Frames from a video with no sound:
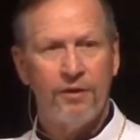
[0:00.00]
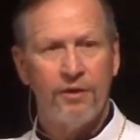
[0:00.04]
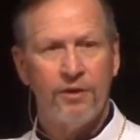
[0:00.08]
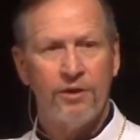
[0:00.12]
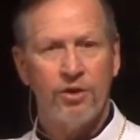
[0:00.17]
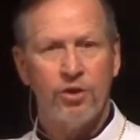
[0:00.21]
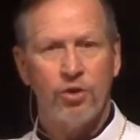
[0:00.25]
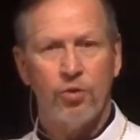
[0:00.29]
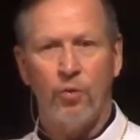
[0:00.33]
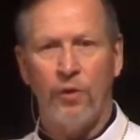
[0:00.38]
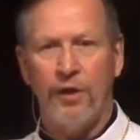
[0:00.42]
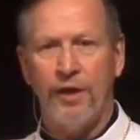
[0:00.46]

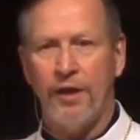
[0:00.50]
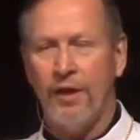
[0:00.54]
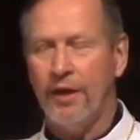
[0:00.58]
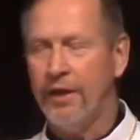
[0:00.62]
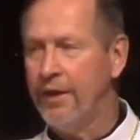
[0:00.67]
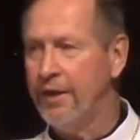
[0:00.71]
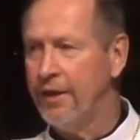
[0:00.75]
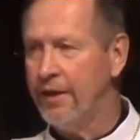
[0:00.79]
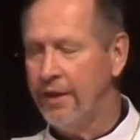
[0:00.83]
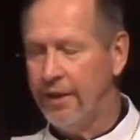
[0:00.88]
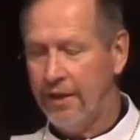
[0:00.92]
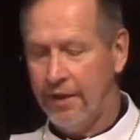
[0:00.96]

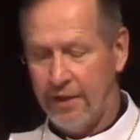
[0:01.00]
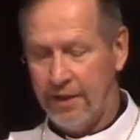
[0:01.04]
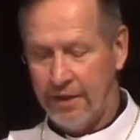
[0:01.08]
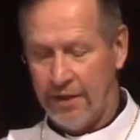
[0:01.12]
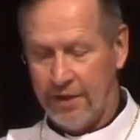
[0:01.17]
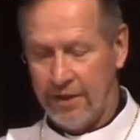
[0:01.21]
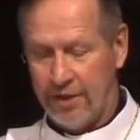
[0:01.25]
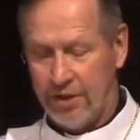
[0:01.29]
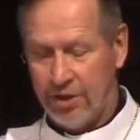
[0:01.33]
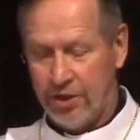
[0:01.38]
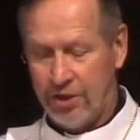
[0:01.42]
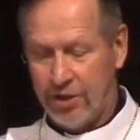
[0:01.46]
swindling,
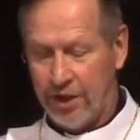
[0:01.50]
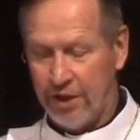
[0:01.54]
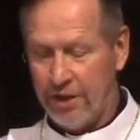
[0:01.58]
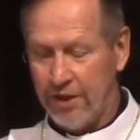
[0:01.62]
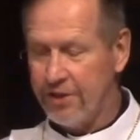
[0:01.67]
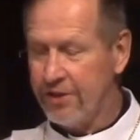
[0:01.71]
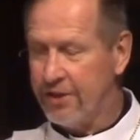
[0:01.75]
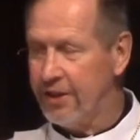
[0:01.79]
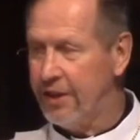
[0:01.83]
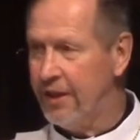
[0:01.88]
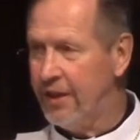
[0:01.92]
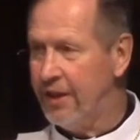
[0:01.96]

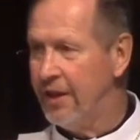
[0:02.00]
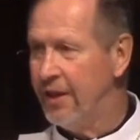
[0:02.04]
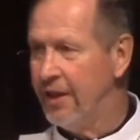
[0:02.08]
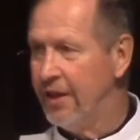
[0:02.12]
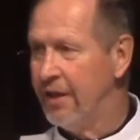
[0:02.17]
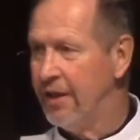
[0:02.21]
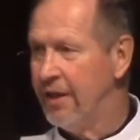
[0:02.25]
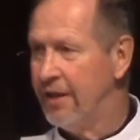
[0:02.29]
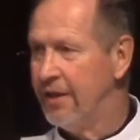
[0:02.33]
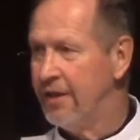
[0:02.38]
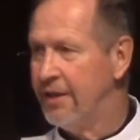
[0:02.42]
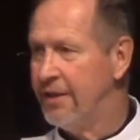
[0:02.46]
jealousy,
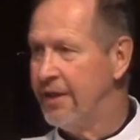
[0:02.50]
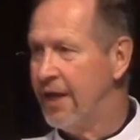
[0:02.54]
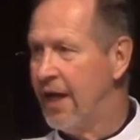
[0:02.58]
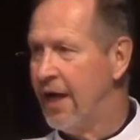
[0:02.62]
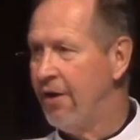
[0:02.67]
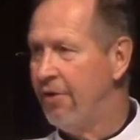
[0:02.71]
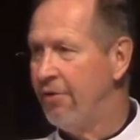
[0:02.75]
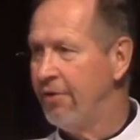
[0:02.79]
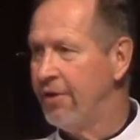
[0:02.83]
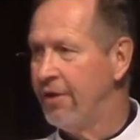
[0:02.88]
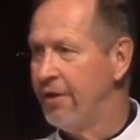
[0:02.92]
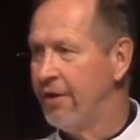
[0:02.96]

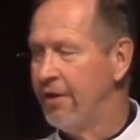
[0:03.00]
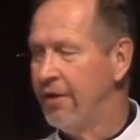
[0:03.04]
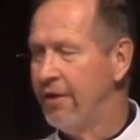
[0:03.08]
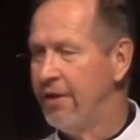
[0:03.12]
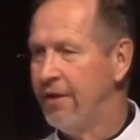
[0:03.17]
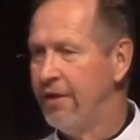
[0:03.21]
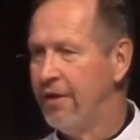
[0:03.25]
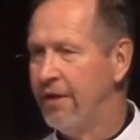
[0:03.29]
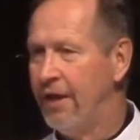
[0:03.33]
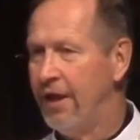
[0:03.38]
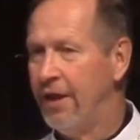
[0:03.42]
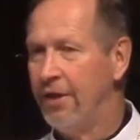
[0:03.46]
doubt,
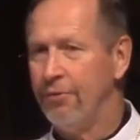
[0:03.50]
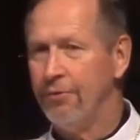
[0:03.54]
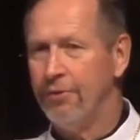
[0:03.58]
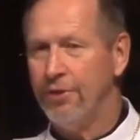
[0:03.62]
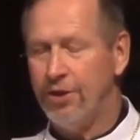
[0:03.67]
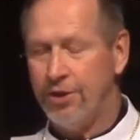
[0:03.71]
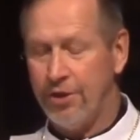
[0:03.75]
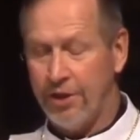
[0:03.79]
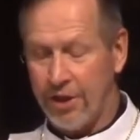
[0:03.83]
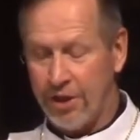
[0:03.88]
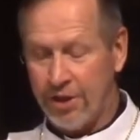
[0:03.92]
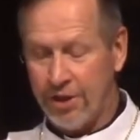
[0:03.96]
and the
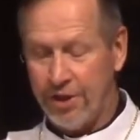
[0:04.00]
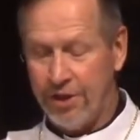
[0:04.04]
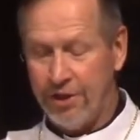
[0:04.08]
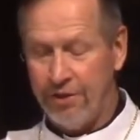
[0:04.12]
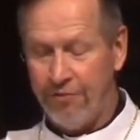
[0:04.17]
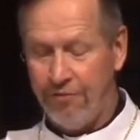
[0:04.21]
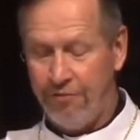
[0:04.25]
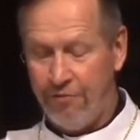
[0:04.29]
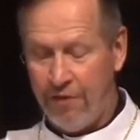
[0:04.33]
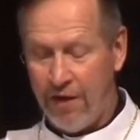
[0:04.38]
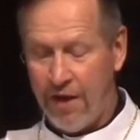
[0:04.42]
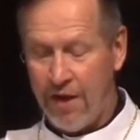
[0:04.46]
rejection of
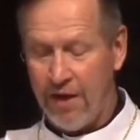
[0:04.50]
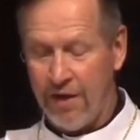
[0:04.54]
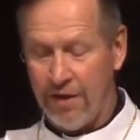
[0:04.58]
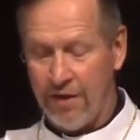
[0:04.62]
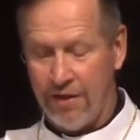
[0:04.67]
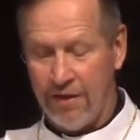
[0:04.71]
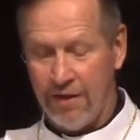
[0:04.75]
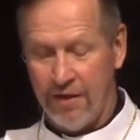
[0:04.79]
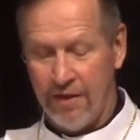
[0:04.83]
faith